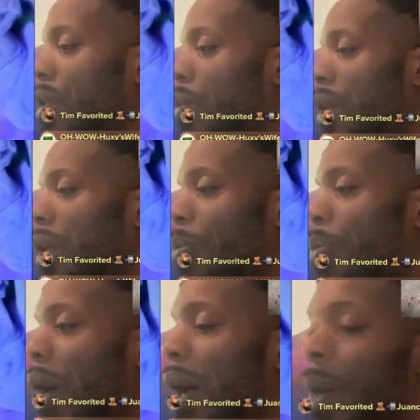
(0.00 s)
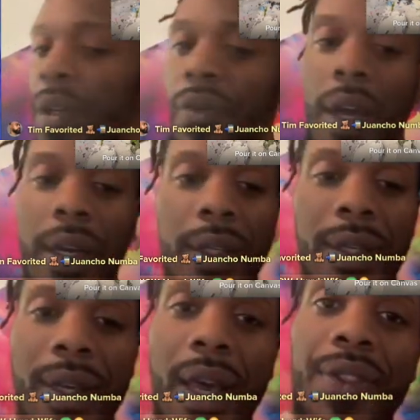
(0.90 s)
really would have popped if I could
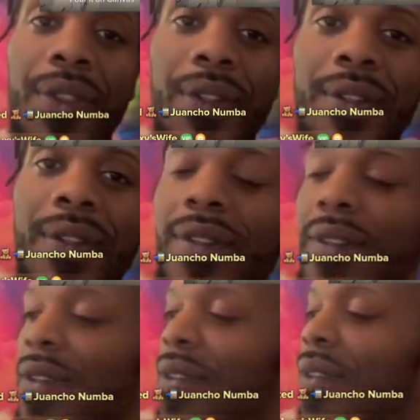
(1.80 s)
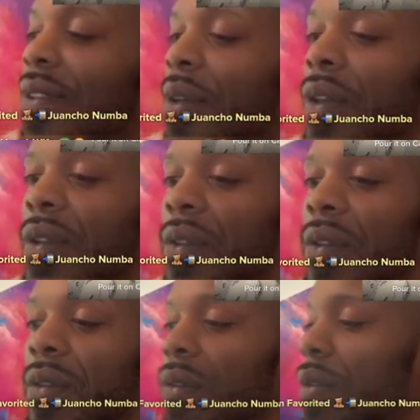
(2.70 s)
have got the
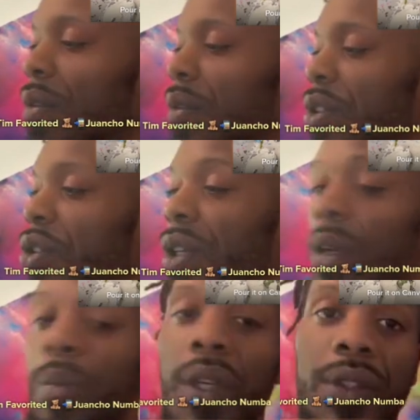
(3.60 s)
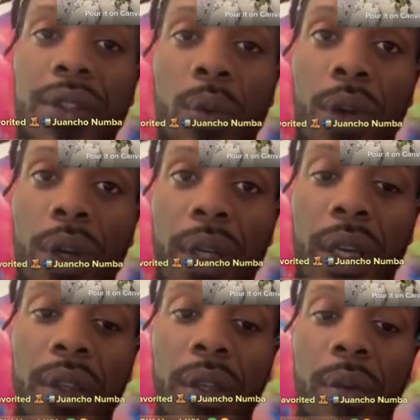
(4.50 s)
the string of beads to
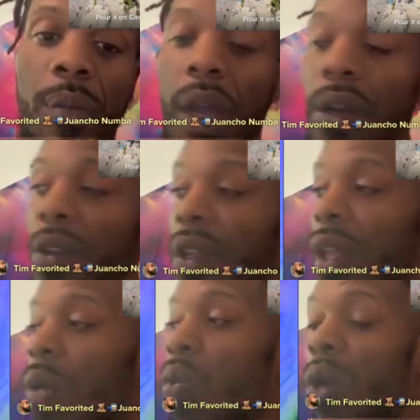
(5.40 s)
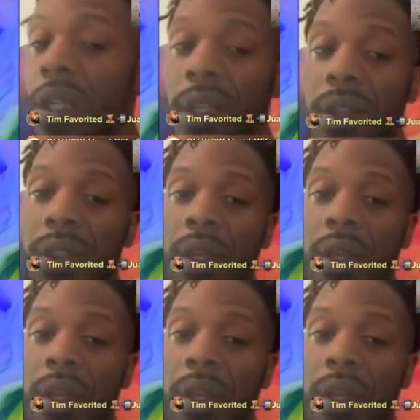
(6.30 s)
work in the manner that I wanted